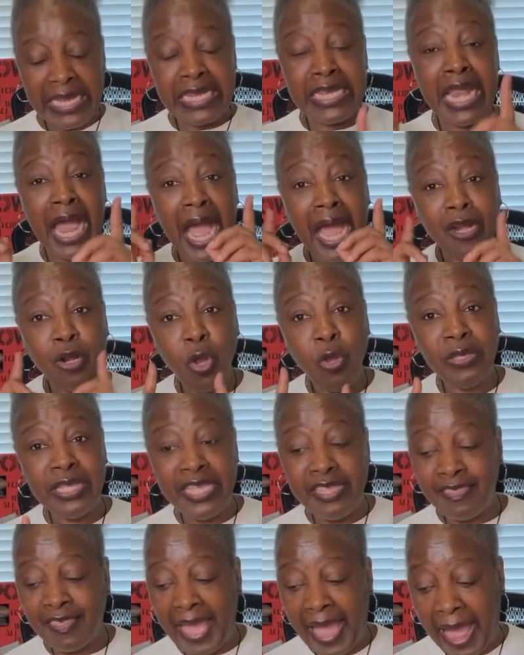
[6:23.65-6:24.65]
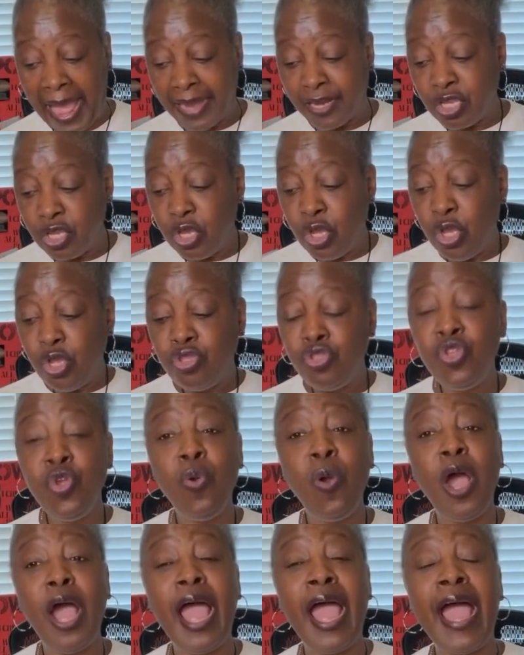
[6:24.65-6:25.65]
Not only that,
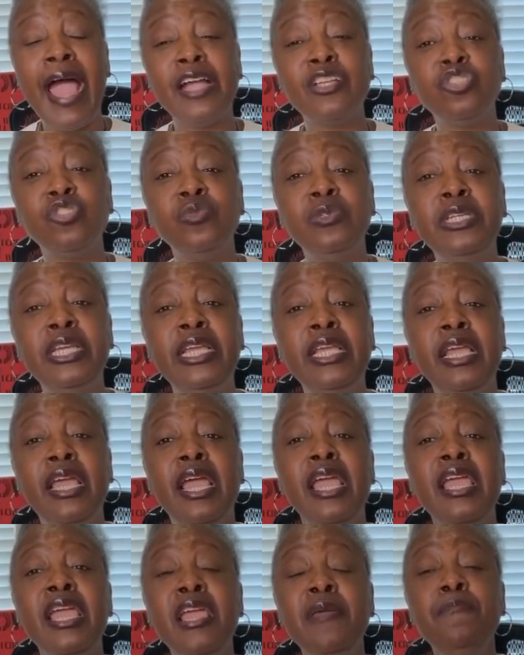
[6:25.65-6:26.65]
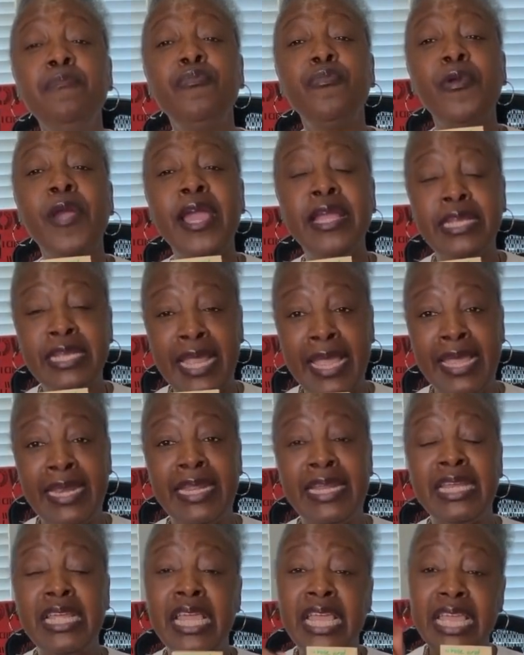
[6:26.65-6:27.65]
you are actually
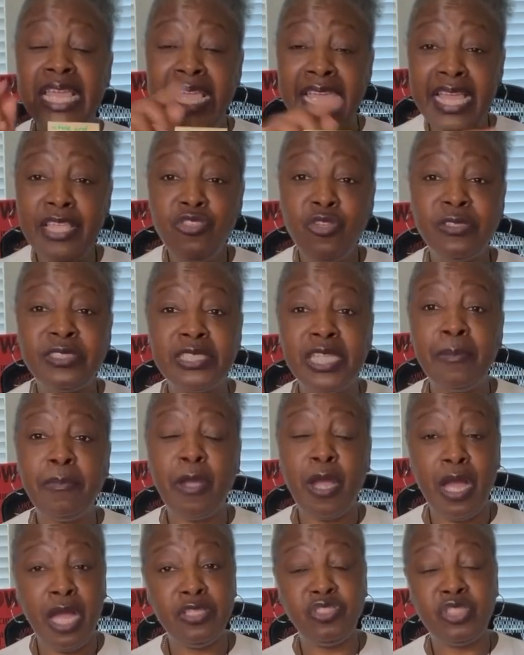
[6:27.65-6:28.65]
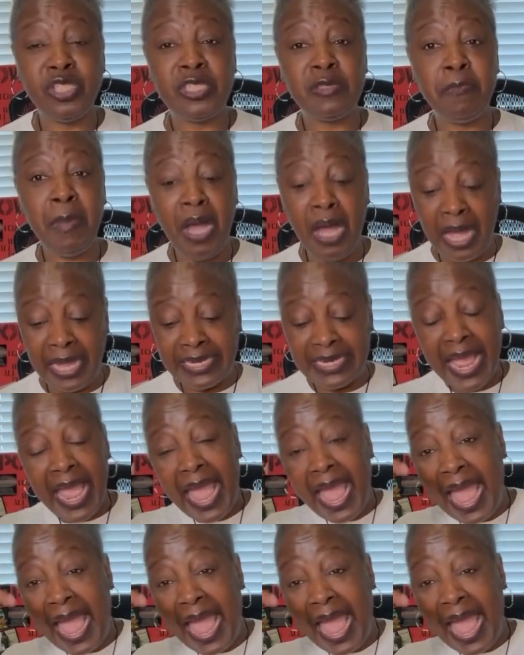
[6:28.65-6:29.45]
impregnating in your subconscious mind